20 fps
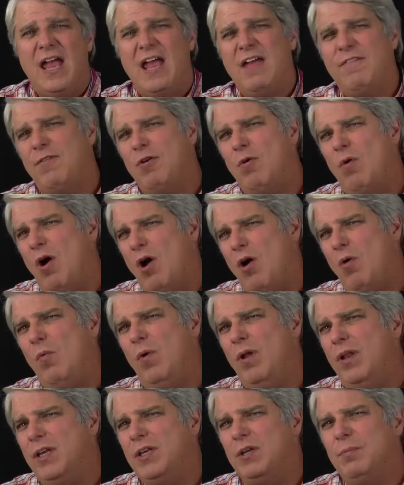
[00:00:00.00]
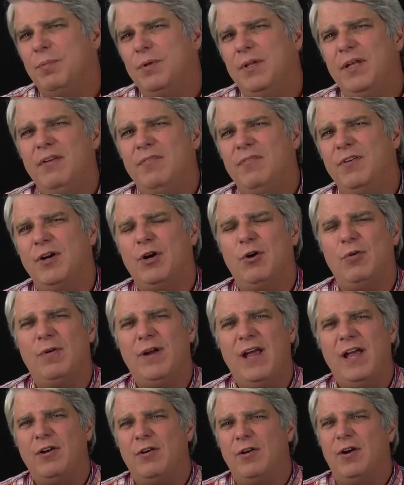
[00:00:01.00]
If you aren't willing to believe in a
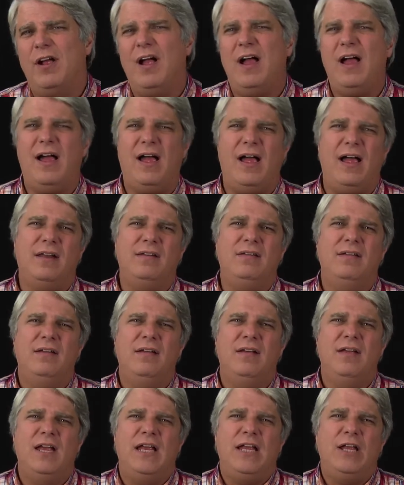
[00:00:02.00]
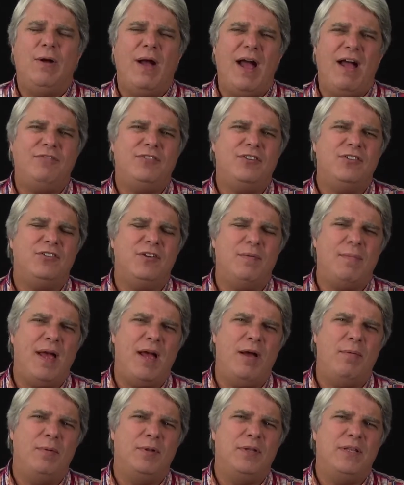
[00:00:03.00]
creator God, you have to
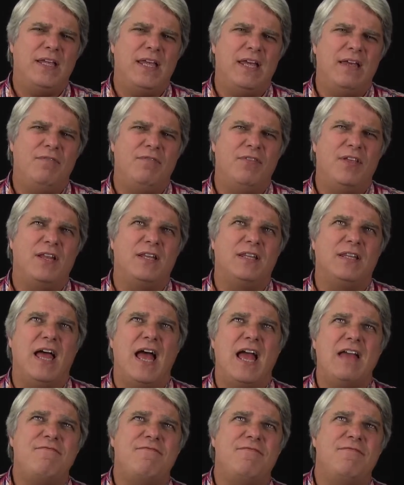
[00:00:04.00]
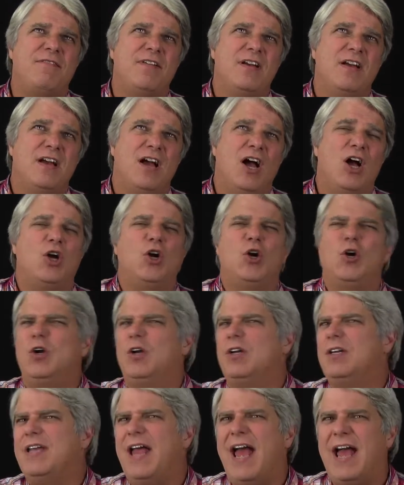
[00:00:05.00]
somehow believe that life
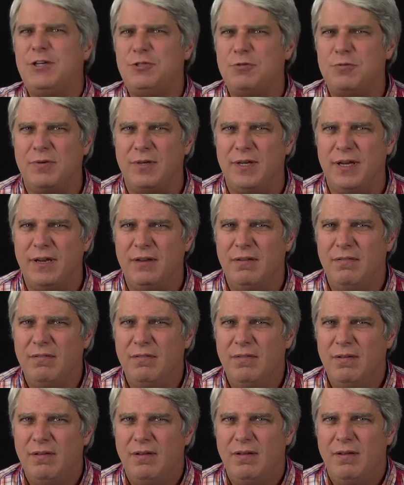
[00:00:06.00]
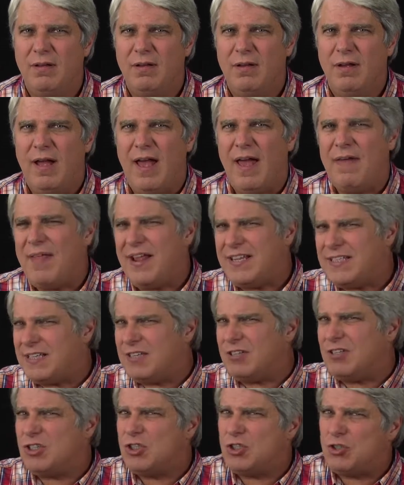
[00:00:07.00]
occurred naturally. And that's
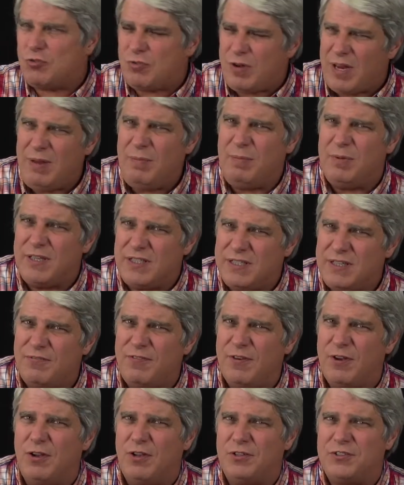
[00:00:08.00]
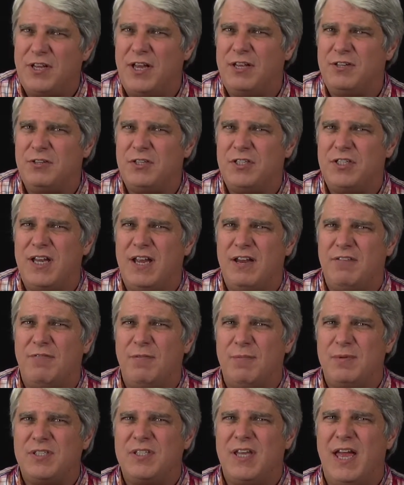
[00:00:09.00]
extremely difficult to understand
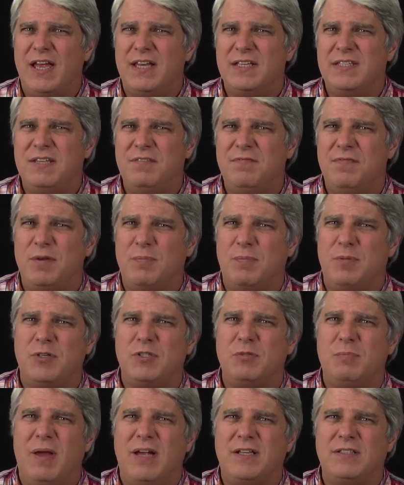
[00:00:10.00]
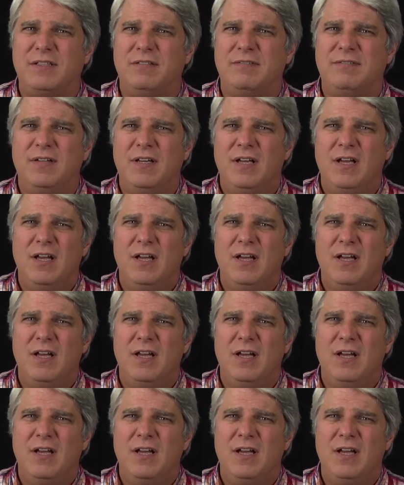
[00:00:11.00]
from a scientific perspective.